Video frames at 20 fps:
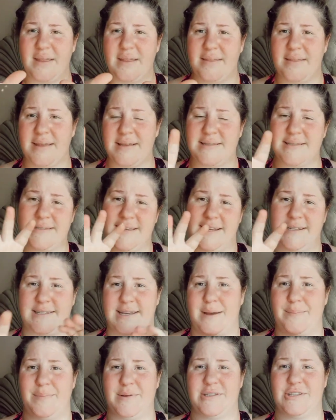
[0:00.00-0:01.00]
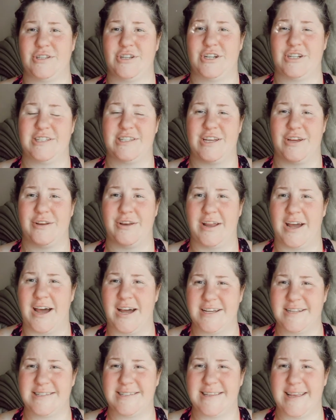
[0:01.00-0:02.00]
the setup is not so
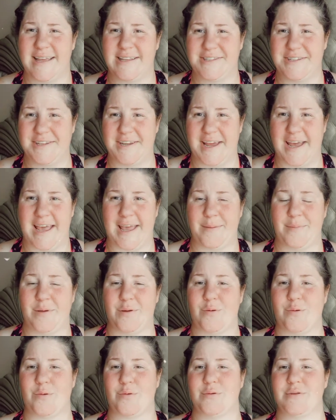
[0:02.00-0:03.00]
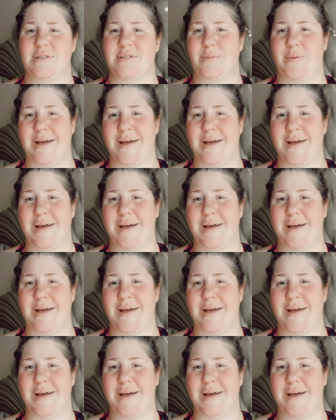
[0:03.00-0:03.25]
nice today, because